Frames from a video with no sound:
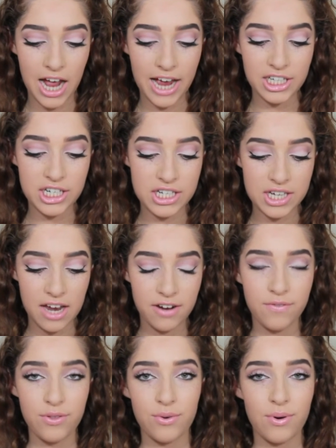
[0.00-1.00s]
I just kind
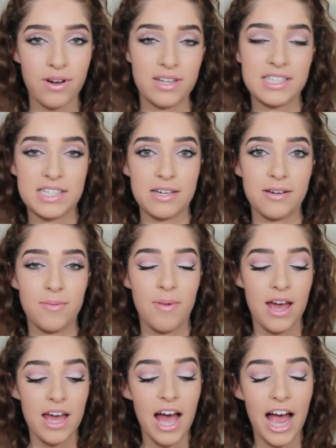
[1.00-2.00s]
of threw on some
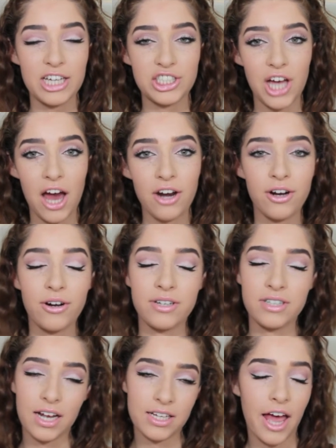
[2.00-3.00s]
eyeshadow
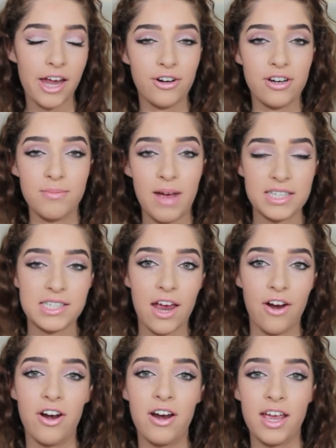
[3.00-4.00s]
and eyeliner and
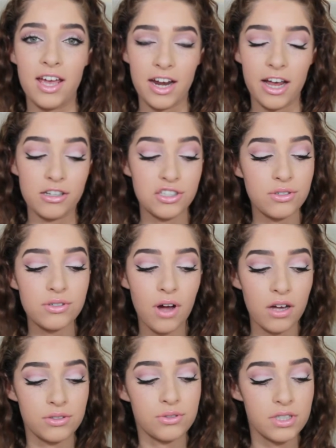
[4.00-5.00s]
mascara, and I also
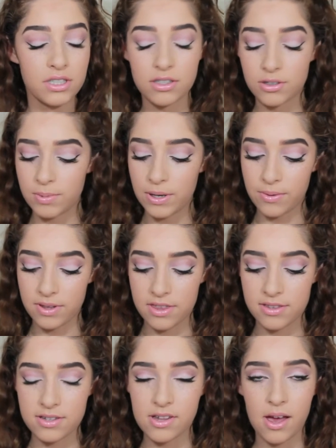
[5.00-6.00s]
contoured a little bit
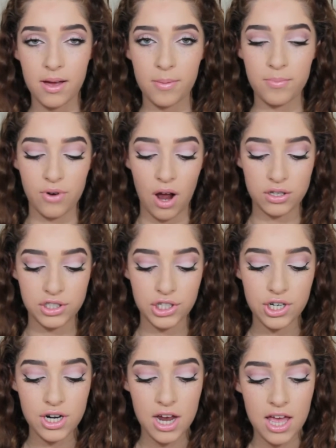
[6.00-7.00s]
with some
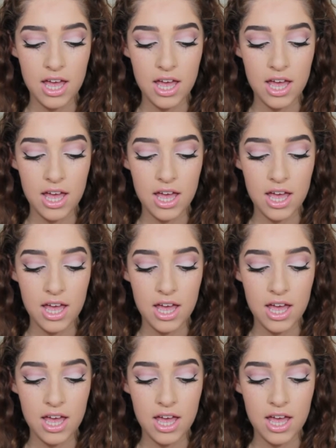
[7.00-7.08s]
bronzer.